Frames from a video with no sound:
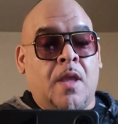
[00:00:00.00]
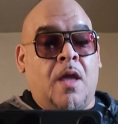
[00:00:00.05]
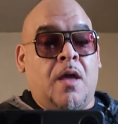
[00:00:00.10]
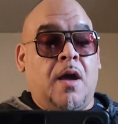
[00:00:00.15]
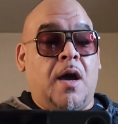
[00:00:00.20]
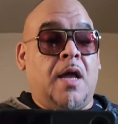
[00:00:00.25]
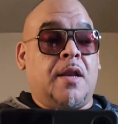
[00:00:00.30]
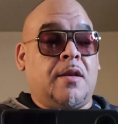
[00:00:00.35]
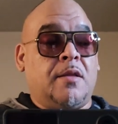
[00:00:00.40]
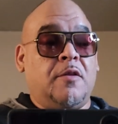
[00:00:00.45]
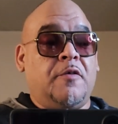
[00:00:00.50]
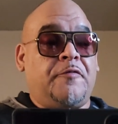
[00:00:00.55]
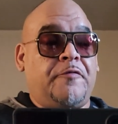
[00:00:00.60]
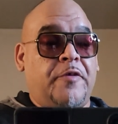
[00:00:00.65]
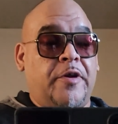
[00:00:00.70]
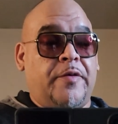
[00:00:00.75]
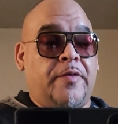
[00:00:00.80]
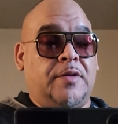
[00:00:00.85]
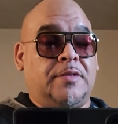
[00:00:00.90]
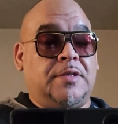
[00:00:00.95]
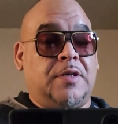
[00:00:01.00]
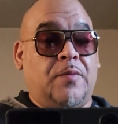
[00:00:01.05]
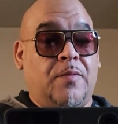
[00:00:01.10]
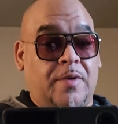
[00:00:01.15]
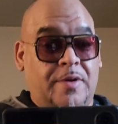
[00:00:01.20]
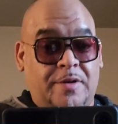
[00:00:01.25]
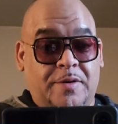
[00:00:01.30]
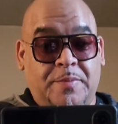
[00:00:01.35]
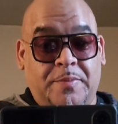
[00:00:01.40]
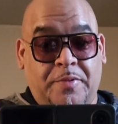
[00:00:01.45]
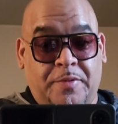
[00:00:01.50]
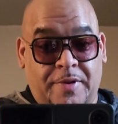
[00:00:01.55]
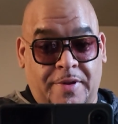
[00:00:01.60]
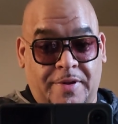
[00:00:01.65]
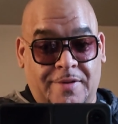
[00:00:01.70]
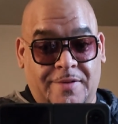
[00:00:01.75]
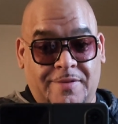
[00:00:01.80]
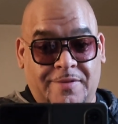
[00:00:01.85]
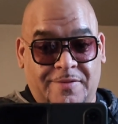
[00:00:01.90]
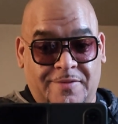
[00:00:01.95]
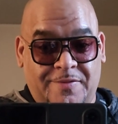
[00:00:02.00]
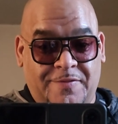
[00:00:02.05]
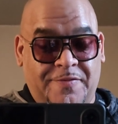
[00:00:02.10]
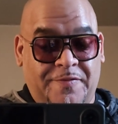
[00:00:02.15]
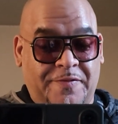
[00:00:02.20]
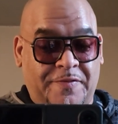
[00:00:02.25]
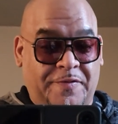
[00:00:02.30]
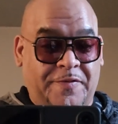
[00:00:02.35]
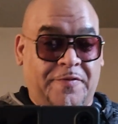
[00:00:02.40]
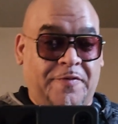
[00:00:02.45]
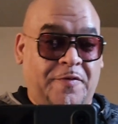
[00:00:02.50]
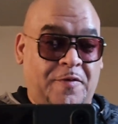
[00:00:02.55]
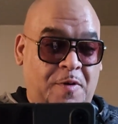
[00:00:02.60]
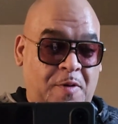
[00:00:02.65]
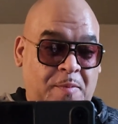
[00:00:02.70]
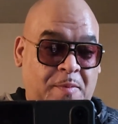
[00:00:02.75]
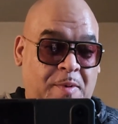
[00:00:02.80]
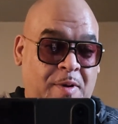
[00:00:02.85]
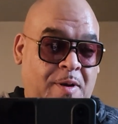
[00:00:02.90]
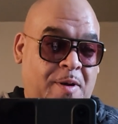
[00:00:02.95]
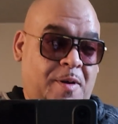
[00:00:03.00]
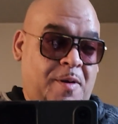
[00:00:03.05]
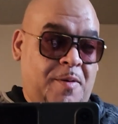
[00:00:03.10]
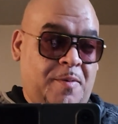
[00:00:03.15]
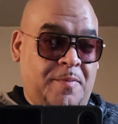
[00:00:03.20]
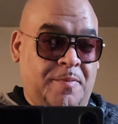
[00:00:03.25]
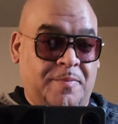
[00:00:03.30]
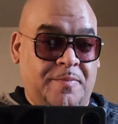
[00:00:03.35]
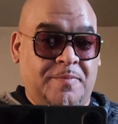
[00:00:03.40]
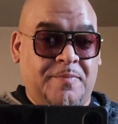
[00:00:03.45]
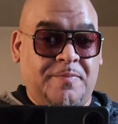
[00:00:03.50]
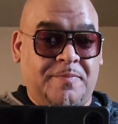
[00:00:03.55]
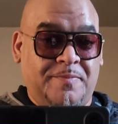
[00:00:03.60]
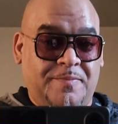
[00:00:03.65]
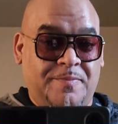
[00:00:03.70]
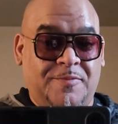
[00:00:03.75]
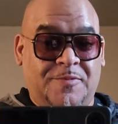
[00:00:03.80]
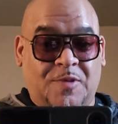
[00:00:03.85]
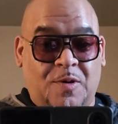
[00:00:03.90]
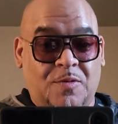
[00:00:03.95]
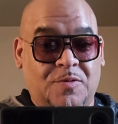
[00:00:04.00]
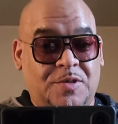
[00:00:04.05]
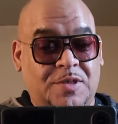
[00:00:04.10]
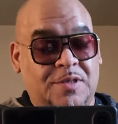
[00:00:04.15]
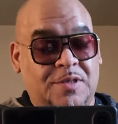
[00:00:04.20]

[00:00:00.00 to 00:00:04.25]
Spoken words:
Another fragrance I wanted to bring from Dolce &